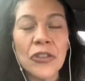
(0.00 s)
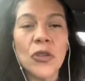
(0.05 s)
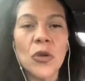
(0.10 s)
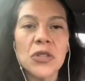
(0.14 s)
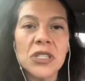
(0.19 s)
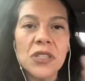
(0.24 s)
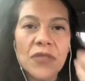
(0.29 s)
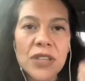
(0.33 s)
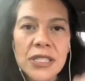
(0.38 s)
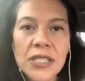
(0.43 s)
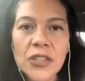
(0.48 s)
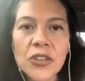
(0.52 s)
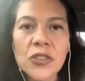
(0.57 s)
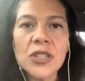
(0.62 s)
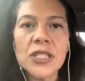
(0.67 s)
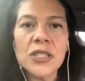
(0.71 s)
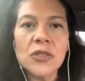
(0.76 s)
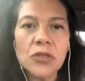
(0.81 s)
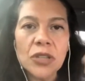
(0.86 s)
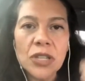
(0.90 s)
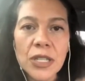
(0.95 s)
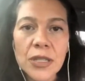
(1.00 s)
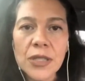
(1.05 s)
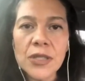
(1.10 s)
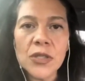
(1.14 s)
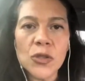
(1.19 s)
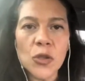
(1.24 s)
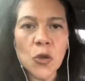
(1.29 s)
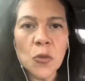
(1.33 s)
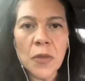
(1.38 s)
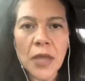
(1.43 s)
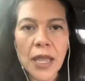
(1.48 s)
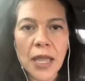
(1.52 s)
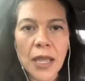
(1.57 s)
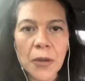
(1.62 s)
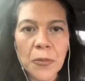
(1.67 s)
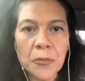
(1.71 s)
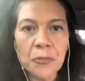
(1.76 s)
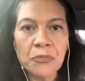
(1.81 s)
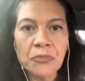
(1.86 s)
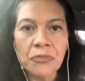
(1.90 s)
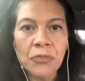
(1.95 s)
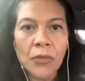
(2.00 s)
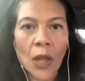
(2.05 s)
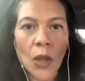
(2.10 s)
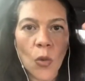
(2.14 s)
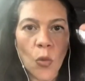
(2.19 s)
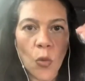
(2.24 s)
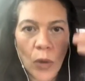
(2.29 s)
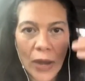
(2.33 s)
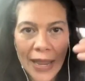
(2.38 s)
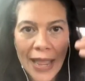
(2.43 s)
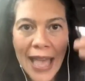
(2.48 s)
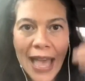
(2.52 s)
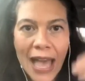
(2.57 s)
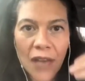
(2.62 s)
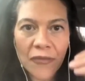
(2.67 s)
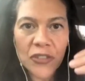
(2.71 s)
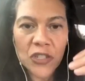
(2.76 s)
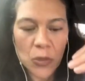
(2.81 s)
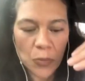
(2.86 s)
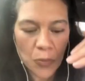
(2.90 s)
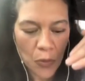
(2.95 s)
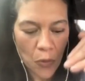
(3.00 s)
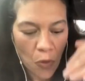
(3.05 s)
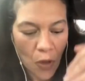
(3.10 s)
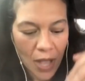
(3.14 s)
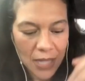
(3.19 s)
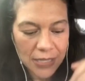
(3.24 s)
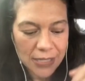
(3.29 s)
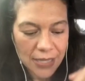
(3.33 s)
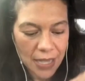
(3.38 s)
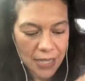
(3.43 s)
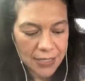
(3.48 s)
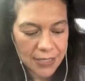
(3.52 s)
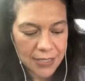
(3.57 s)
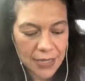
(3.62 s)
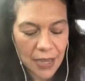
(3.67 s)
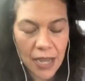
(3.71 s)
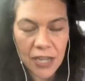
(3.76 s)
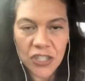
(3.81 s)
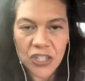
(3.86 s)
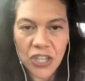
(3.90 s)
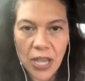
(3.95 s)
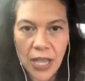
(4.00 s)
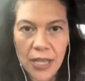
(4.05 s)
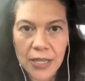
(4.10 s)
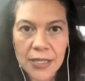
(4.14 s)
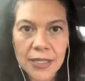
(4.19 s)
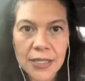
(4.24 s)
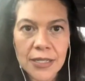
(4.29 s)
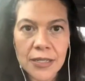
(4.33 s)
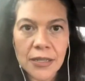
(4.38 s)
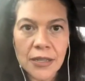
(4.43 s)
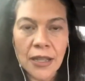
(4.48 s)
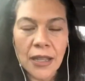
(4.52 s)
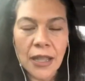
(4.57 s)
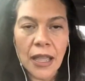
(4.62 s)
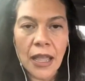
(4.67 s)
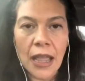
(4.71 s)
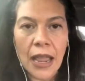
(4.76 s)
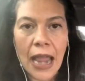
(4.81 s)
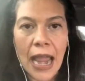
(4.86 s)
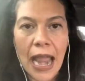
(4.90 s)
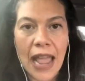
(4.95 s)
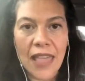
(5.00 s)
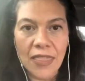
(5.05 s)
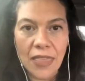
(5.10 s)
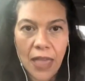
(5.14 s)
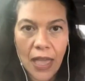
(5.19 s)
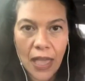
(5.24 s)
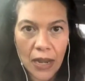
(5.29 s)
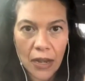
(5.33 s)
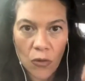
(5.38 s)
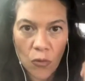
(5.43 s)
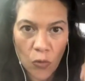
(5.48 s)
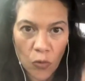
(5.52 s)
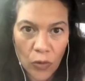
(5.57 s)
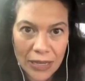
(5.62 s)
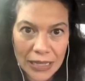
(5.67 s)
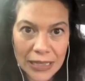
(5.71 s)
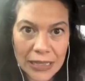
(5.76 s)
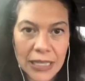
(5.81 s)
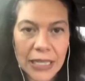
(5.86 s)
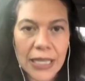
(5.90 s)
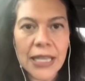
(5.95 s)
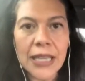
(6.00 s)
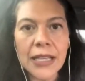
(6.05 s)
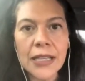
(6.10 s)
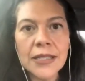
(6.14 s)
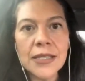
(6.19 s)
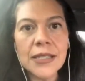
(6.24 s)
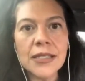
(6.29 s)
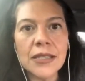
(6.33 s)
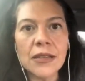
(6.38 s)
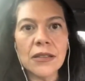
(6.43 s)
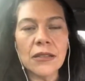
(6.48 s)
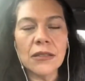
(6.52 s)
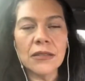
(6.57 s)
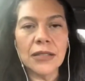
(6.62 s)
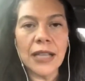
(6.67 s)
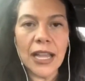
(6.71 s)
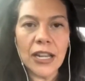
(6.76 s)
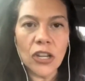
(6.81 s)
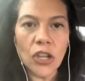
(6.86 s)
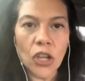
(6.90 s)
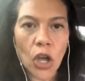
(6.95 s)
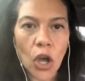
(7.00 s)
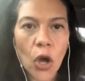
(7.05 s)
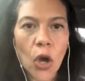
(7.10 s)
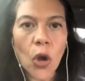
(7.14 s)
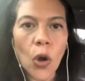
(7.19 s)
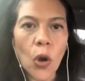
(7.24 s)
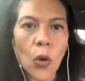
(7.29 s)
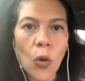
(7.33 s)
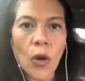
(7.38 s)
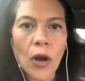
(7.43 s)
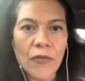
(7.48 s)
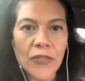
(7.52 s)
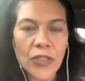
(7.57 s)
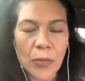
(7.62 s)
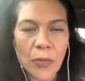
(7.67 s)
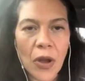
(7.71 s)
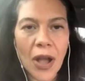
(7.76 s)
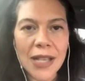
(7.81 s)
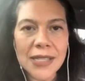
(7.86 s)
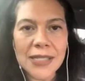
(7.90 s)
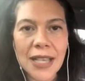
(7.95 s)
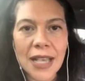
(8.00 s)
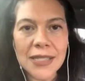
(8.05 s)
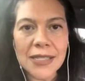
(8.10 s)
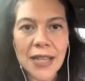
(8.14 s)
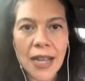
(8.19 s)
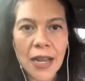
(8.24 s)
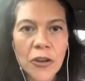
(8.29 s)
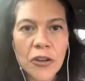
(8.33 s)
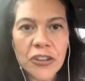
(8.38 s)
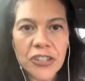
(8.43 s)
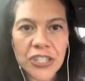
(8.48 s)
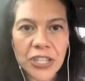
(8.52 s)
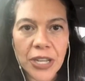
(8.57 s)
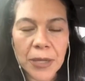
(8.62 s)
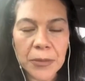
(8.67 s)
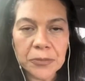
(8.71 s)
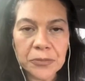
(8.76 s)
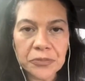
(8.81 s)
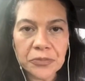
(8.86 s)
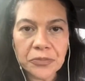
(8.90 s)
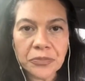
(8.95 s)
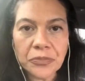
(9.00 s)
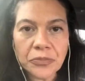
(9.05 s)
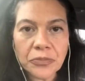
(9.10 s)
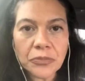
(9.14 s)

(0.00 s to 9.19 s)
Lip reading: for those of us that are still consuming, we have to process, digest, and then release, let go of the processed energy.